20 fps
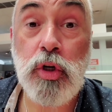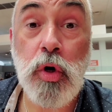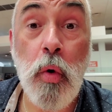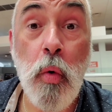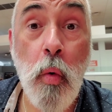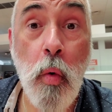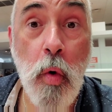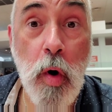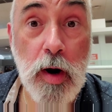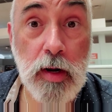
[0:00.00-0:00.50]

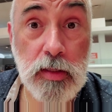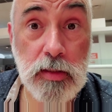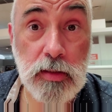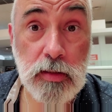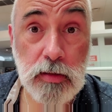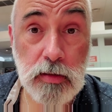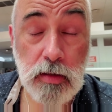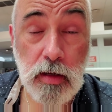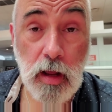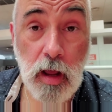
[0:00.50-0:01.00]

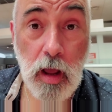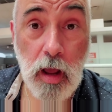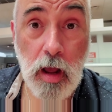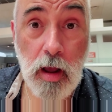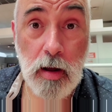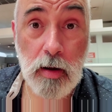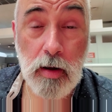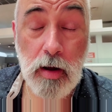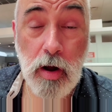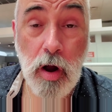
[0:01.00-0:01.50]
towards
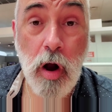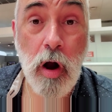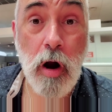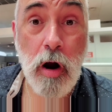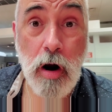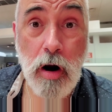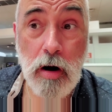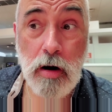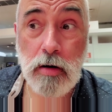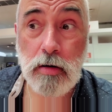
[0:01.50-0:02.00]
a
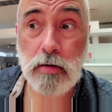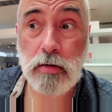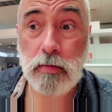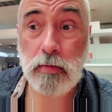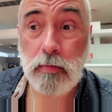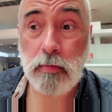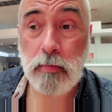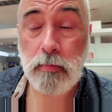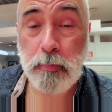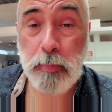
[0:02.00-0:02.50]
car
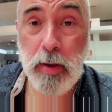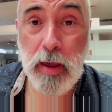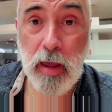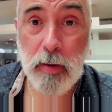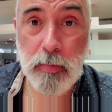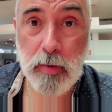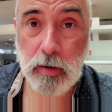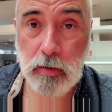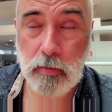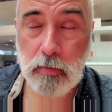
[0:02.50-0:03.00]

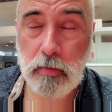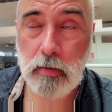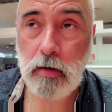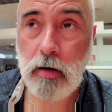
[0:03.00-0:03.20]
payment,